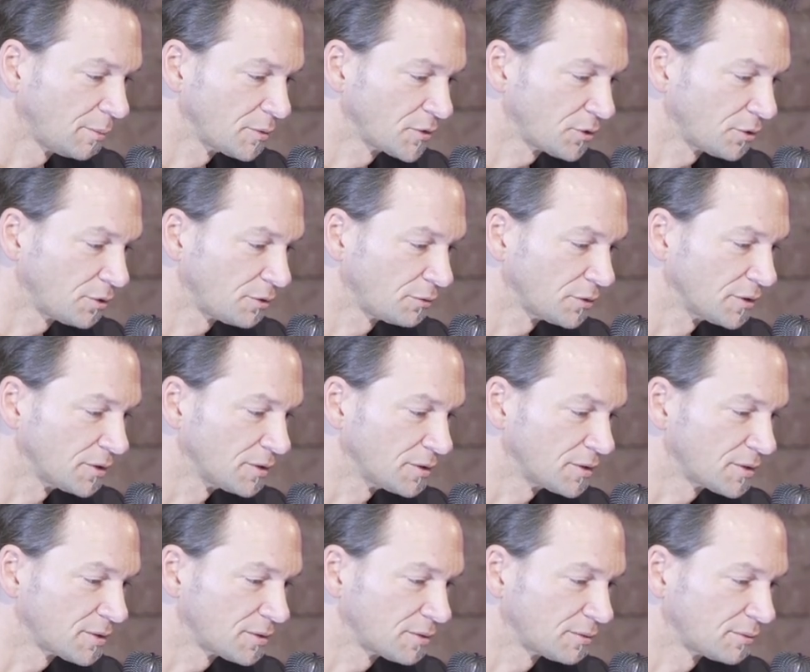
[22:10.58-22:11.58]
I'm sorry for
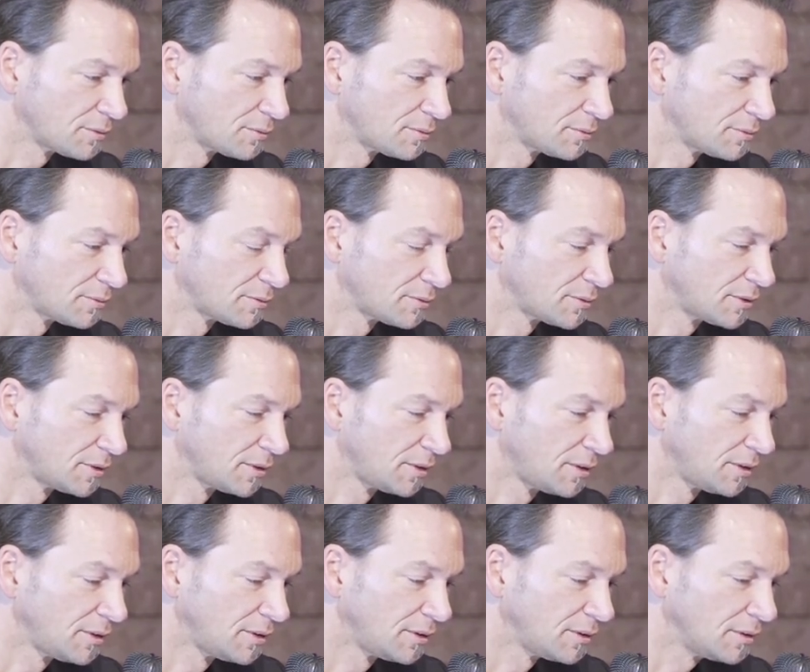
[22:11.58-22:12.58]
this.
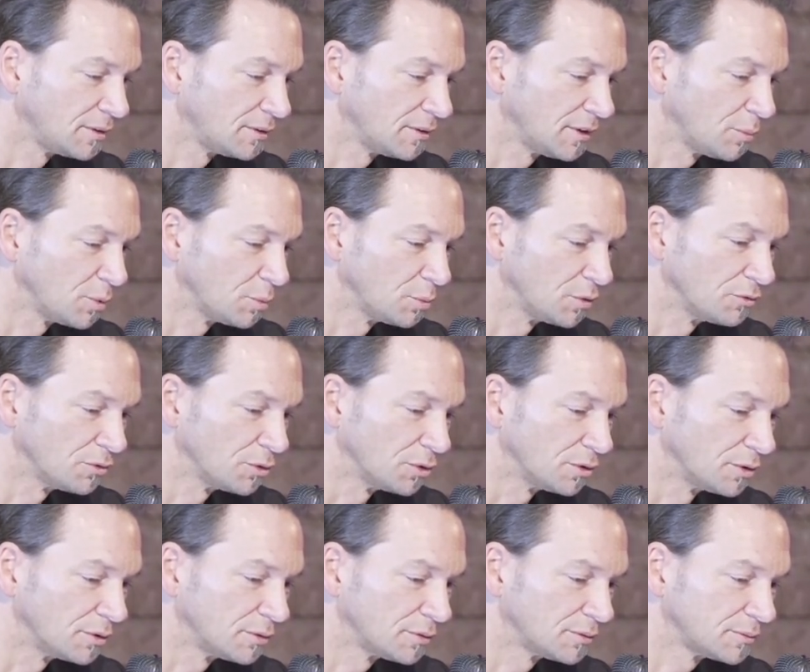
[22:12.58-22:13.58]
Didn't happen
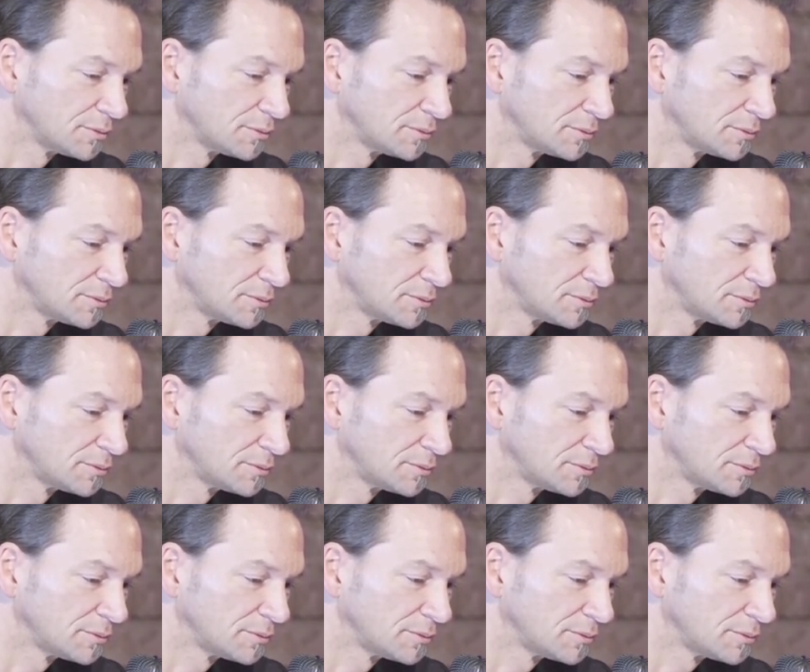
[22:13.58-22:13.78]
before.